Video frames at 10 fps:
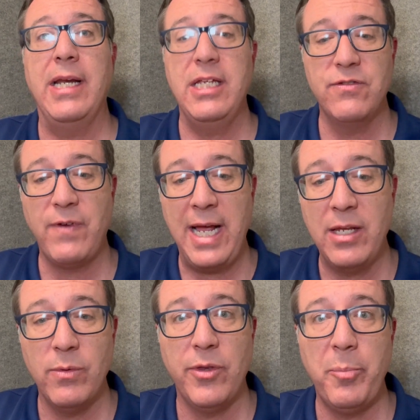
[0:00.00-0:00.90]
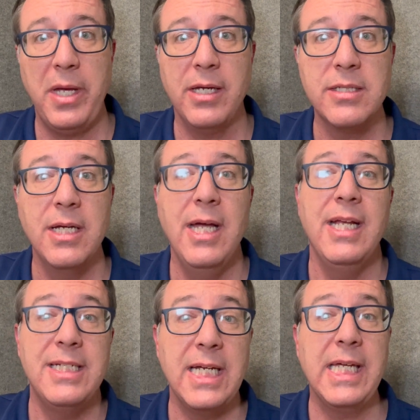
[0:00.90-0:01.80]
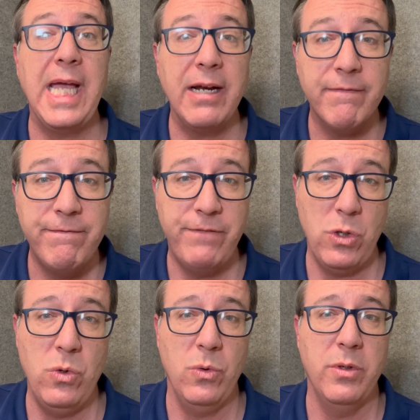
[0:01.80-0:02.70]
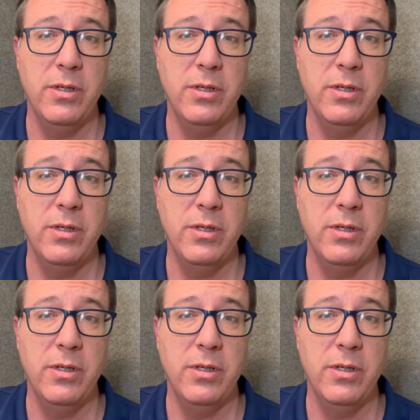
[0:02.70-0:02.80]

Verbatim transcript: He's fighting with the pigs to get food.